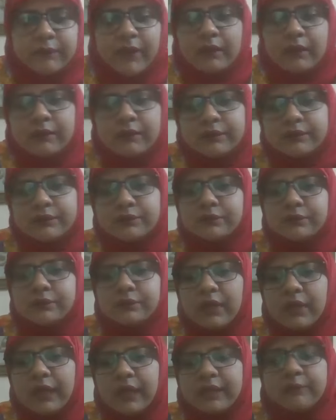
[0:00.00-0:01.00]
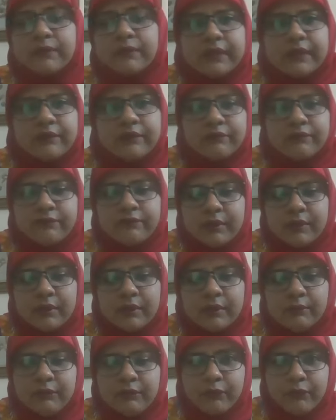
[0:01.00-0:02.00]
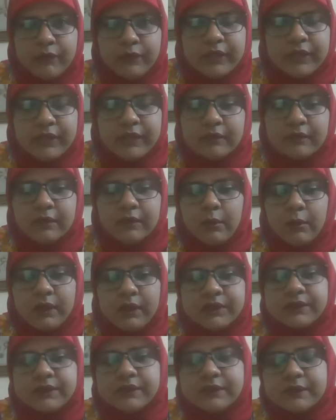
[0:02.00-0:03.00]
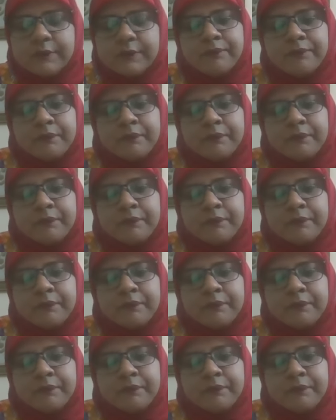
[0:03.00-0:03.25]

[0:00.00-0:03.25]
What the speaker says: part, so I believe, before taking the questions,